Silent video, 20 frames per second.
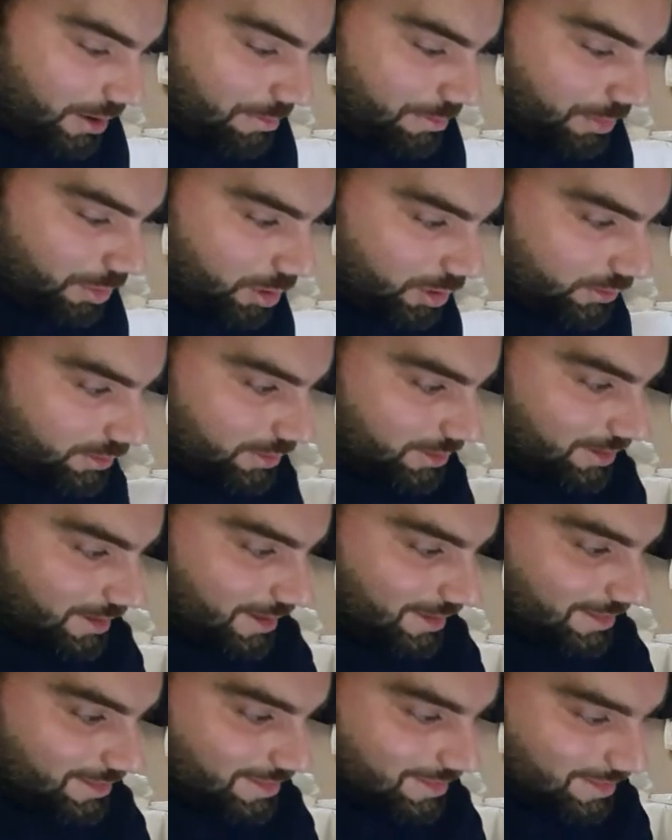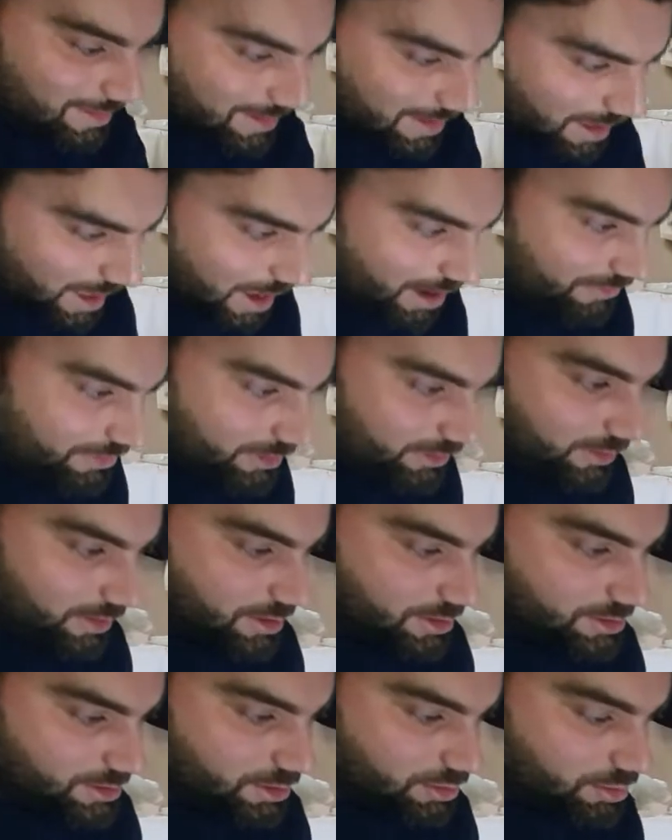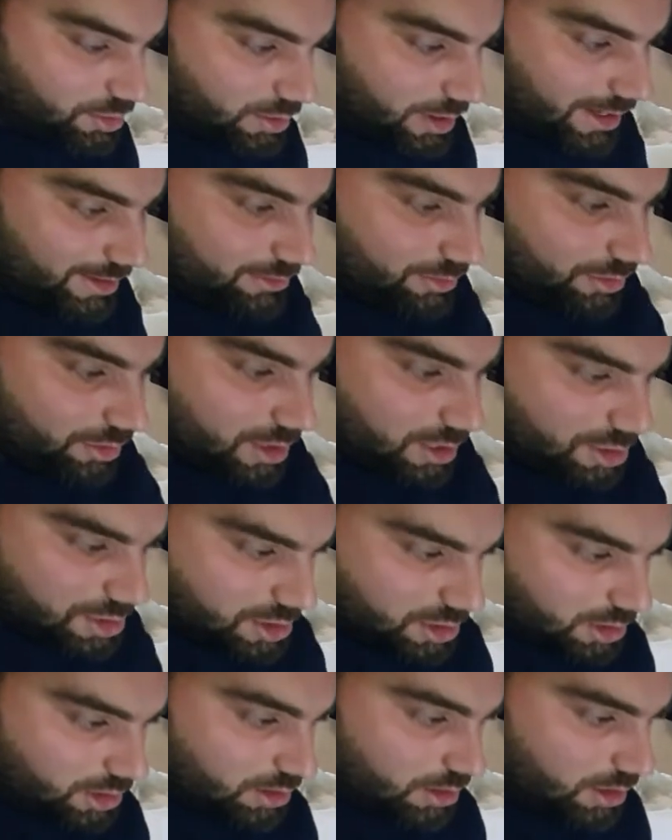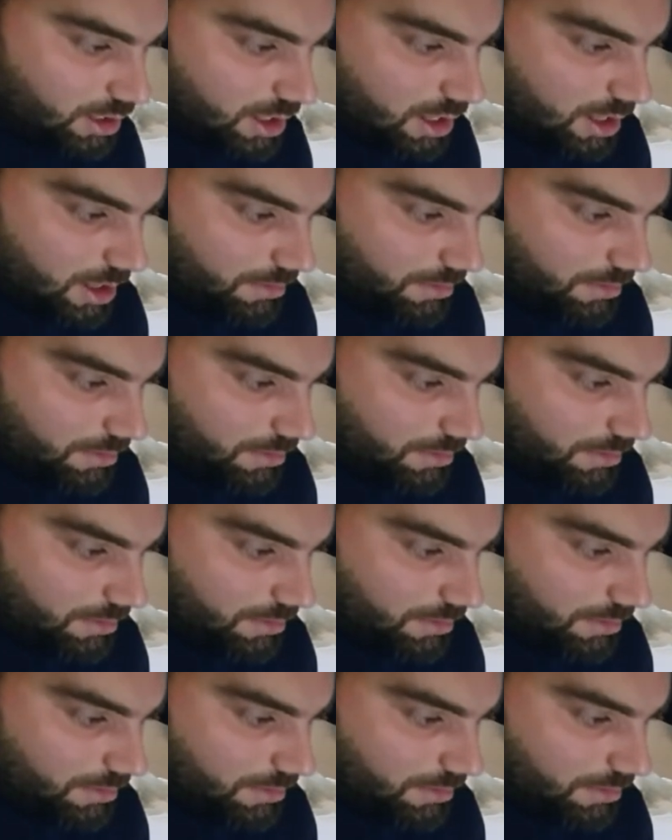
important, that everything is in correct condition,